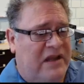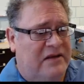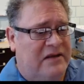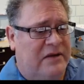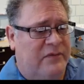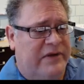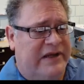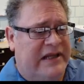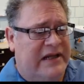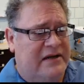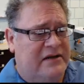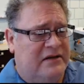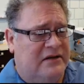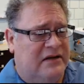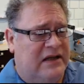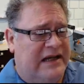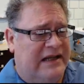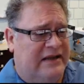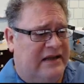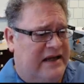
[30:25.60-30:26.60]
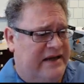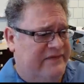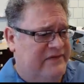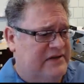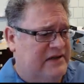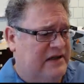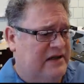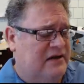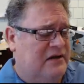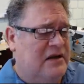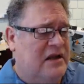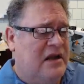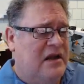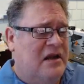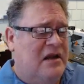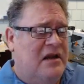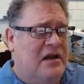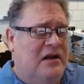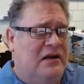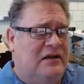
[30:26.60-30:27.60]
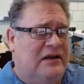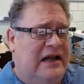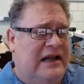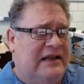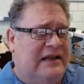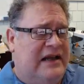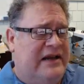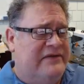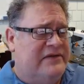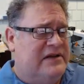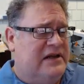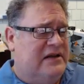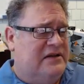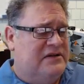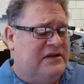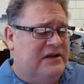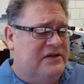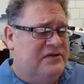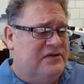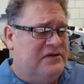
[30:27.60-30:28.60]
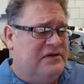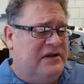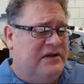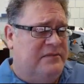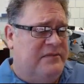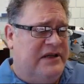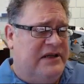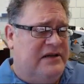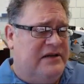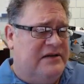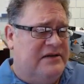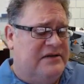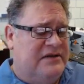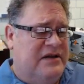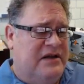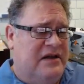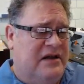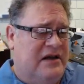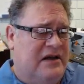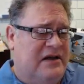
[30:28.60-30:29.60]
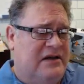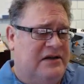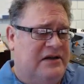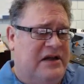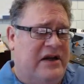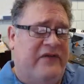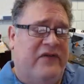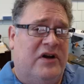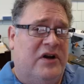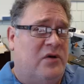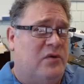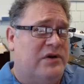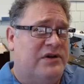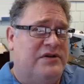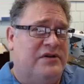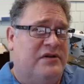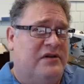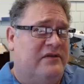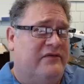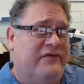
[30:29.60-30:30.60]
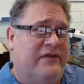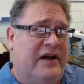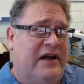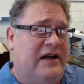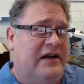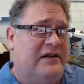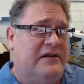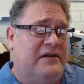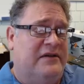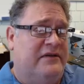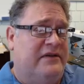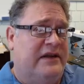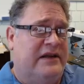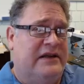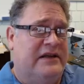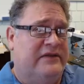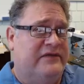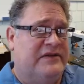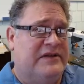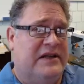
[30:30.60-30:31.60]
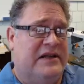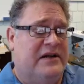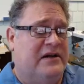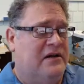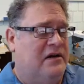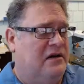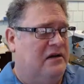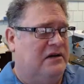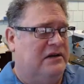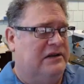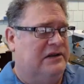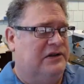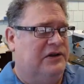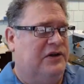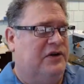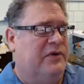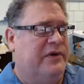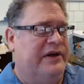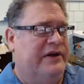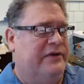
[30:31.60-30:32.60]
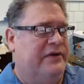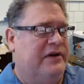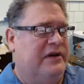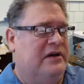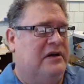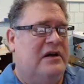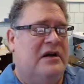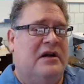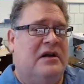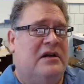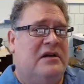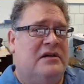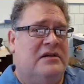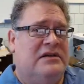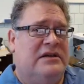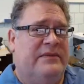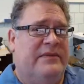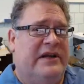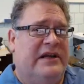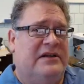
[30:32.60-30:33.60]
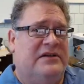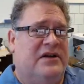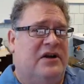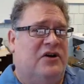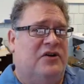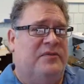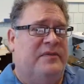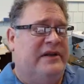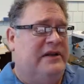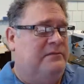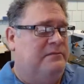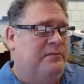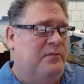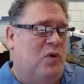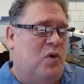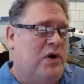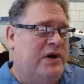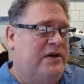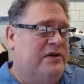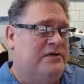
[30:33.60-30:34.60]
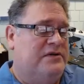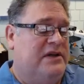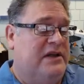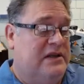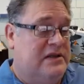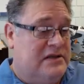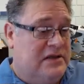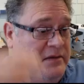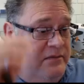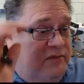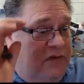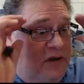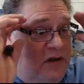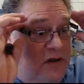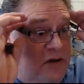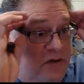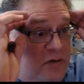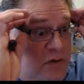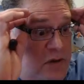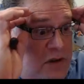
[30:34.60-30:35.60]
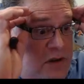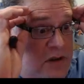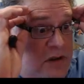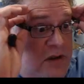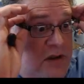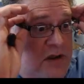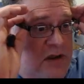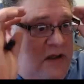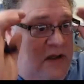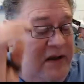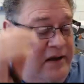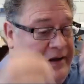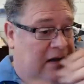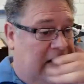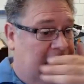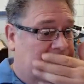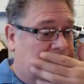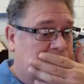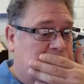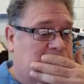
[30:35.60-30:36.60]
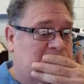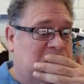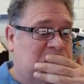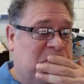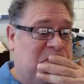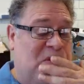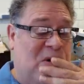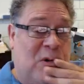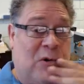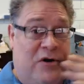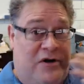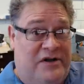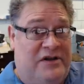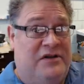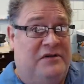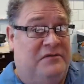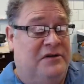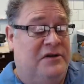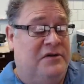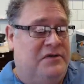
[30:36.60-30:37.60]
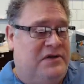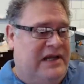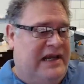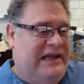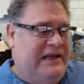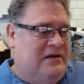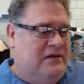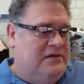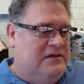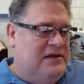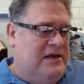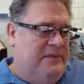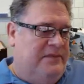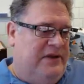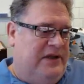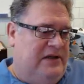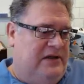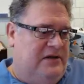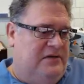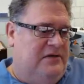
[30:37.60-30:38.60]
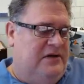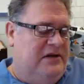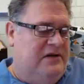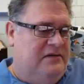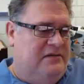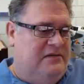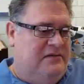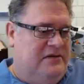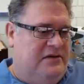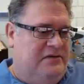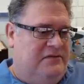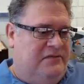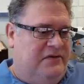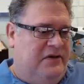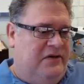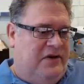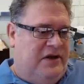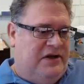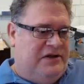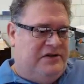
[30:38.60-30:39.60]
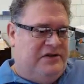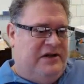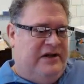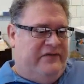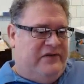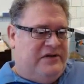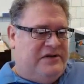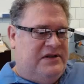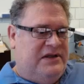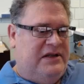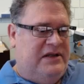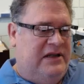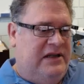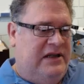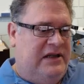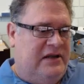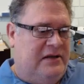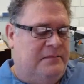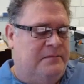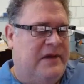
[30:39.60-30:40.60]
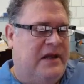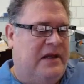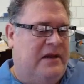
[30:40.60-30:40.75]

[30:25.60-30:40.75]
Then we get into client lifestyle. Client lifestyle is interesting because you never know what you're going to find. You think you've seen it all, and you go into somebody's home, and boy, you're seeing something new, or a new take on something you thought you'd never see again.